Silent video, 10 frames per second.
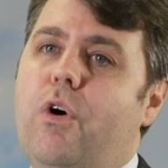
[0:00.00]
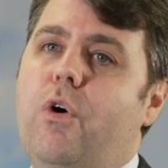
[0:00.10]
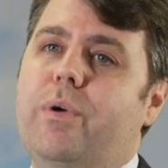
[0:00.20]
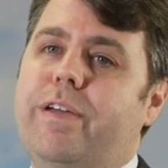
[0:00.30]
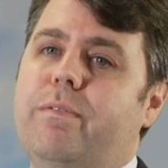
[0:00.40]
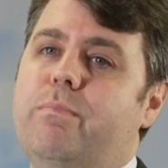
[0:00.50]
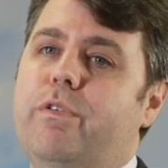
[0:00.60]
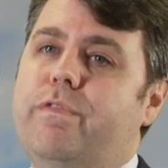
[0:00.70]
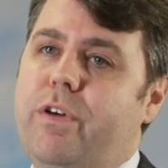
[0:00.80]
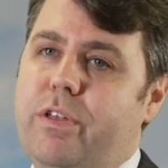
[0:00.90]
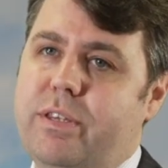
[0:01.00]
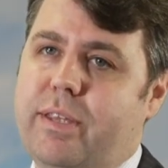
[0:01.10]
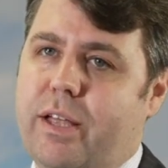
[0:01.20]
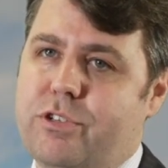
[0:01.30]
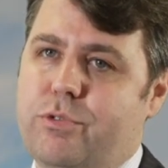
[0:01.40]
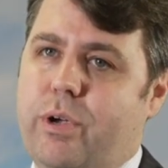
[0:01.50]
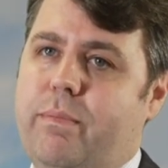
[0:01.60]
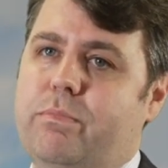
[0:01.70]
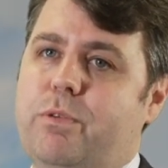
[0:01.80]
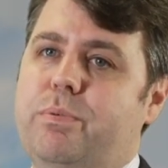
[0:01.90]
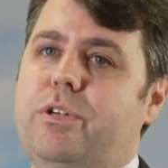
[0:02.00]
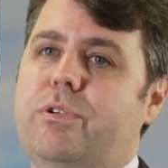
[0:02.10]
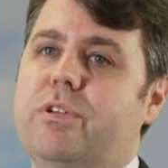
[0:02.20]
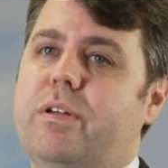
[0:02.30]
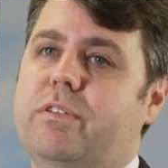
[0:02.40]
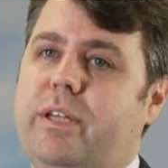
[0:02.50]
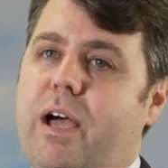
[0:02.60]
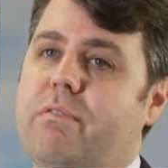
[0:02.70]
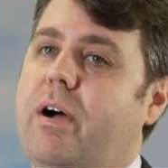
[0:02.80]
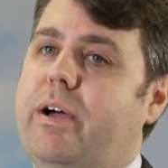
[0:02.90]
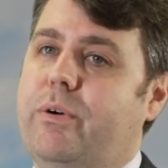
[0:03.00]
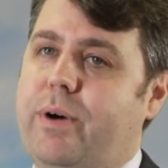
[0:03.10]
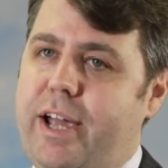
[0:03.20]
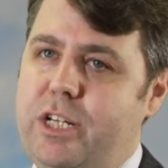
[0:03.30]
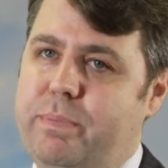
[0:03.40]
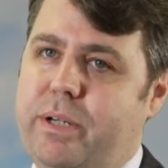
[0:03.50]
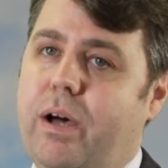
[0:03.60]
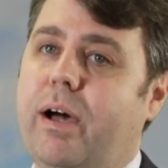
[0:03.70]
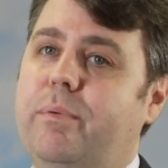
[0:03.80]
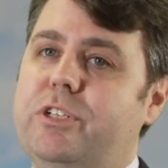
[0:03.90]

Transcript: or even move further downstream to produce DRI or HBI,